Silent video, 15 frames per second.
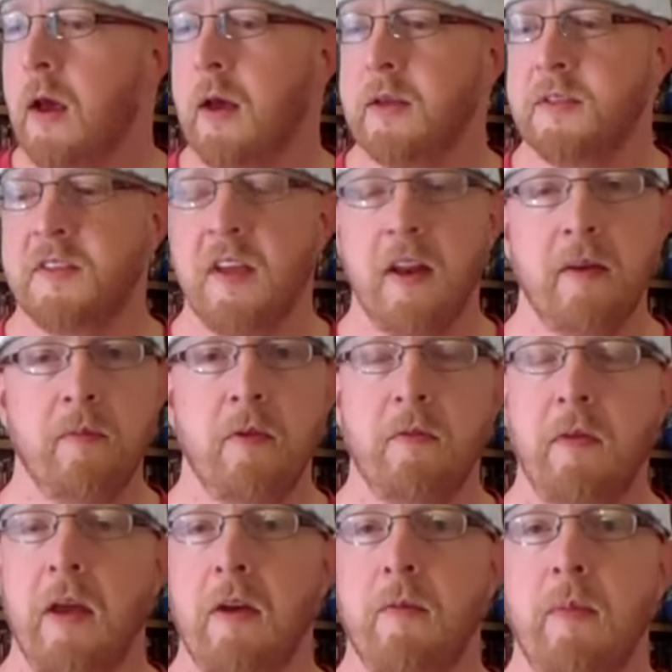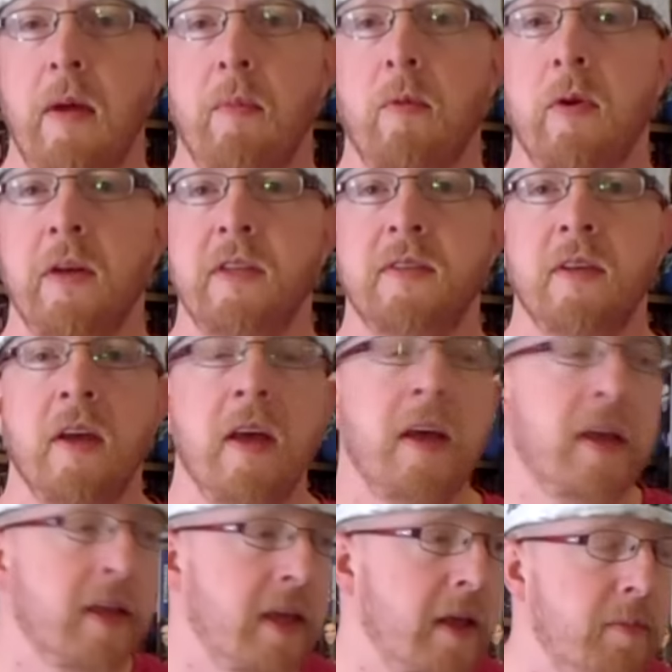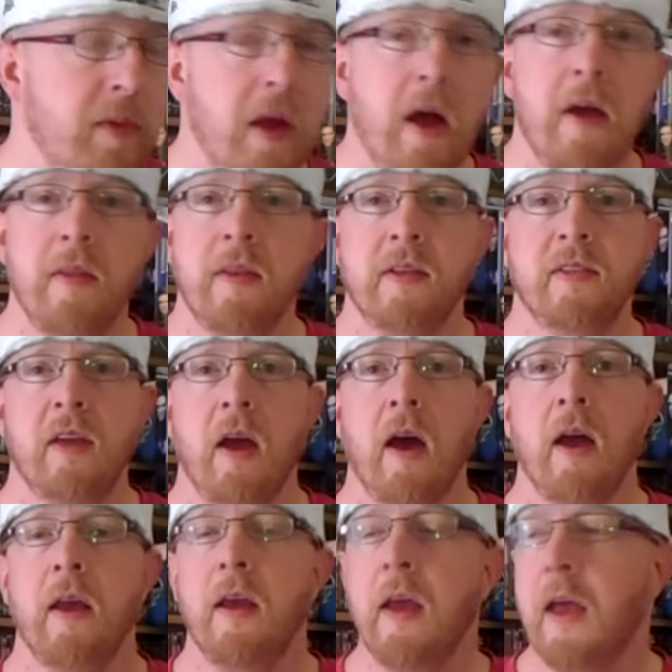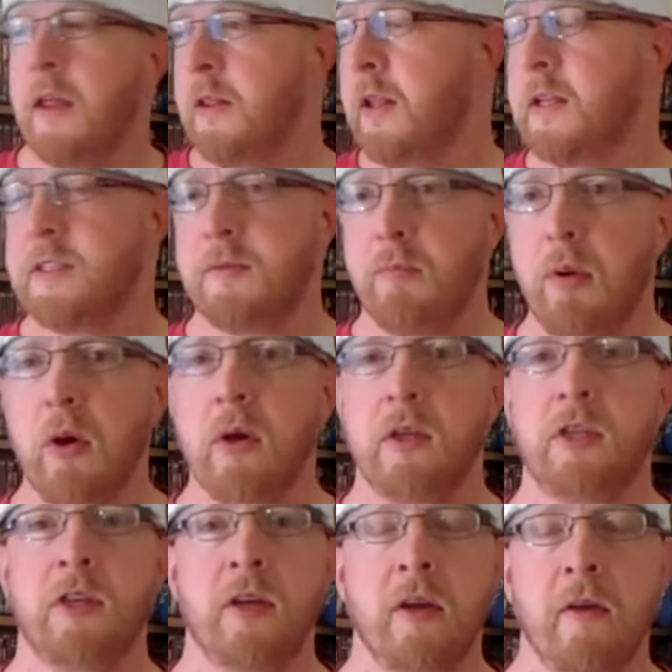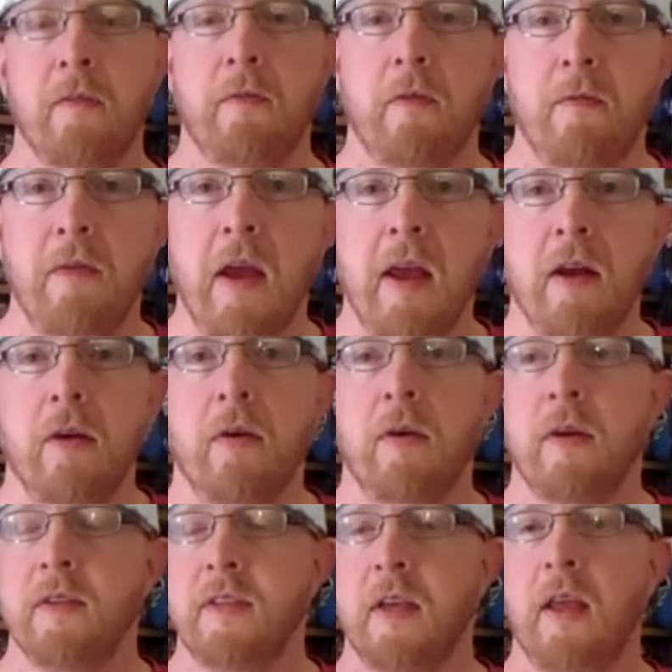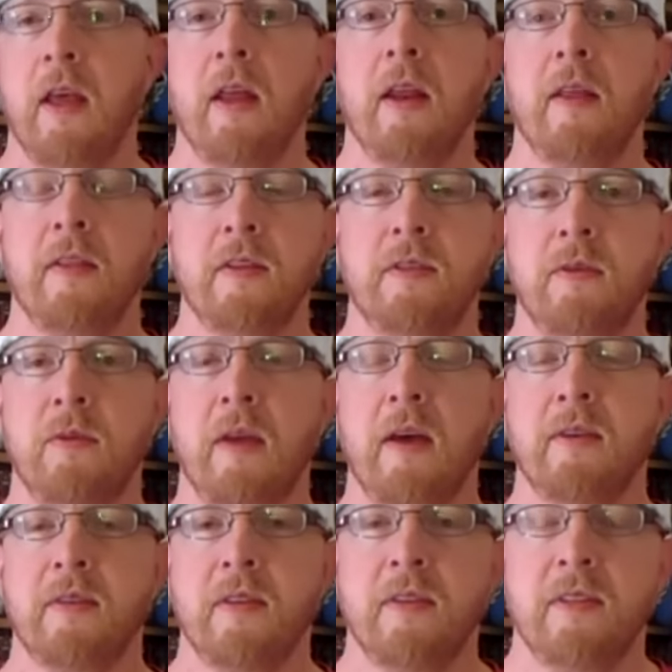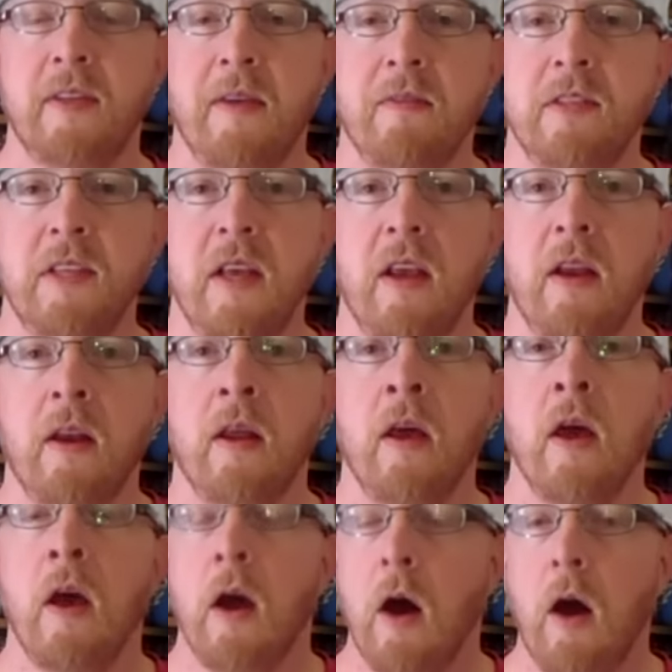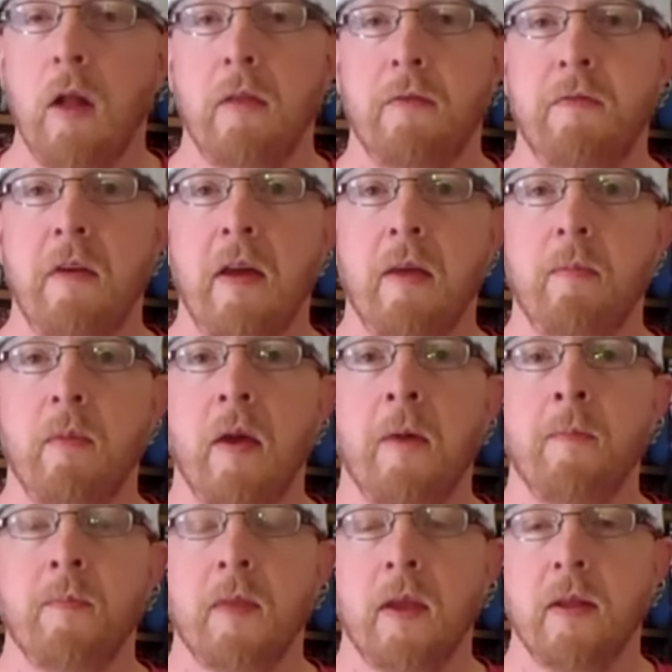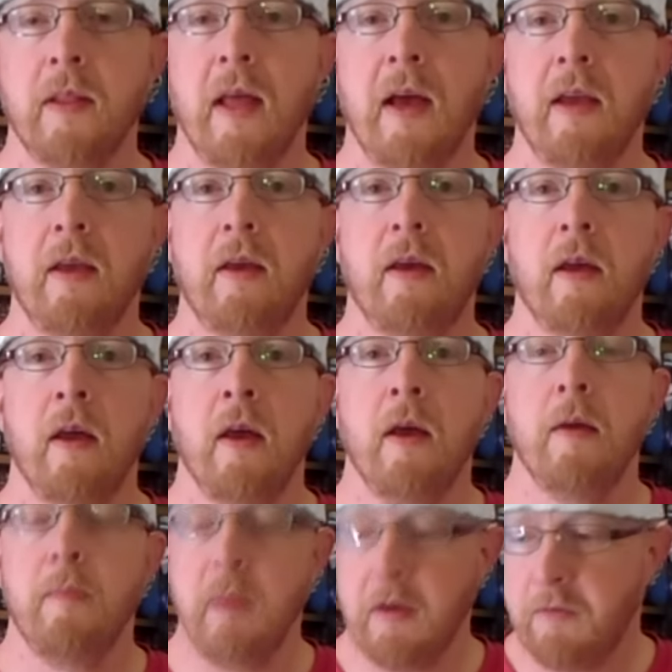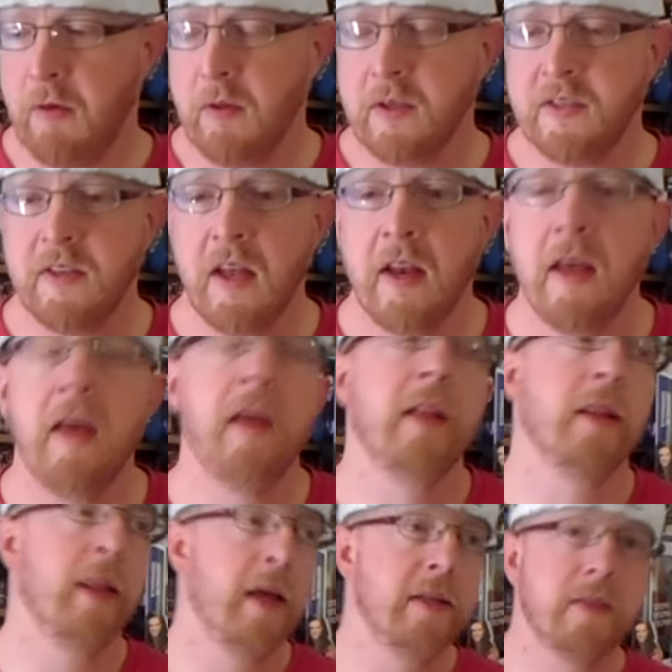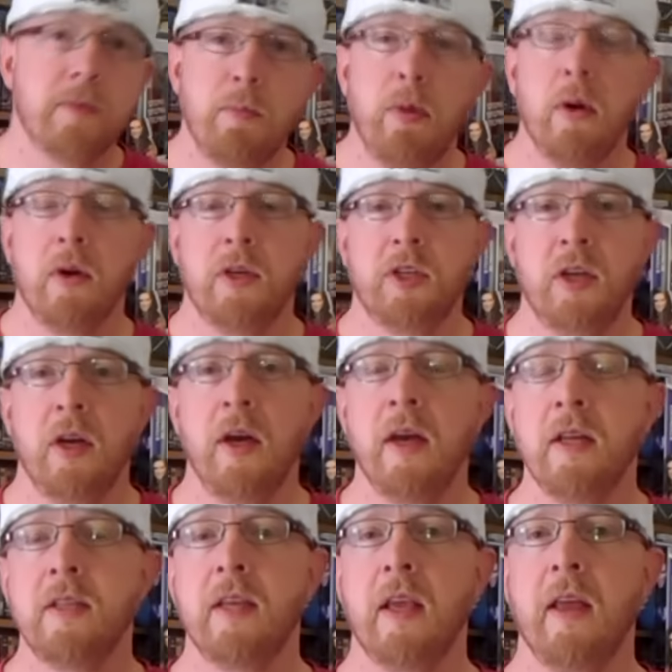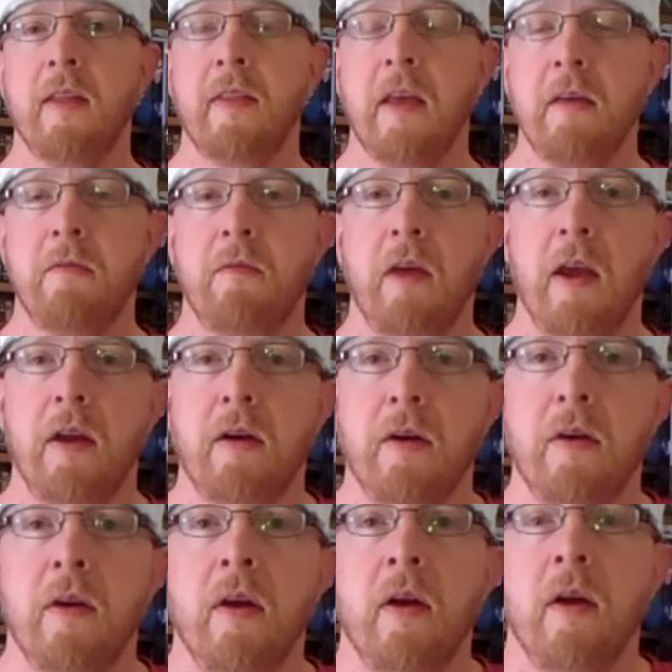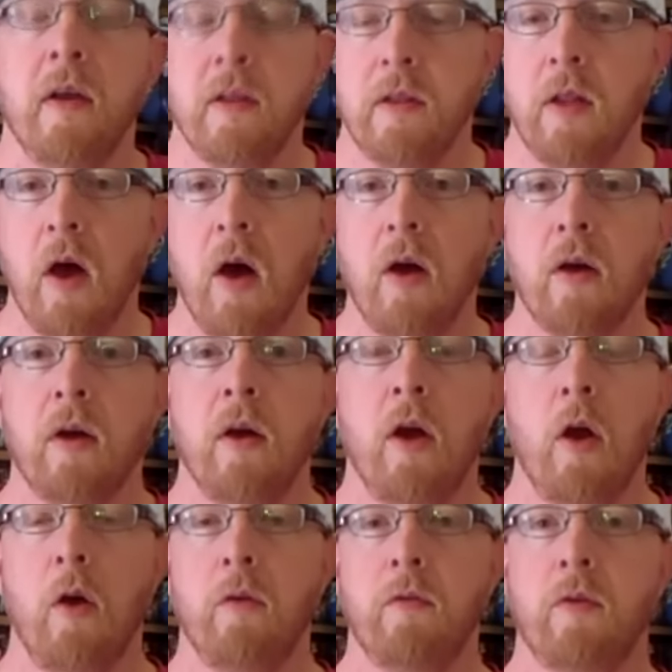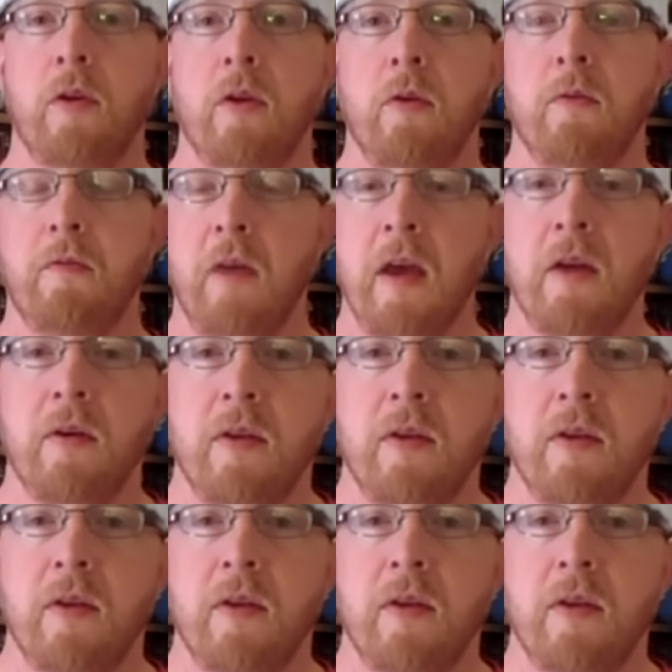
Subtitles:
send them your Vader memories. Get behind this guy, and let's push for Vader to get in the 2017 Hall of Fame, like Mick Foley said. Let's push to get that Vader long overdue Vader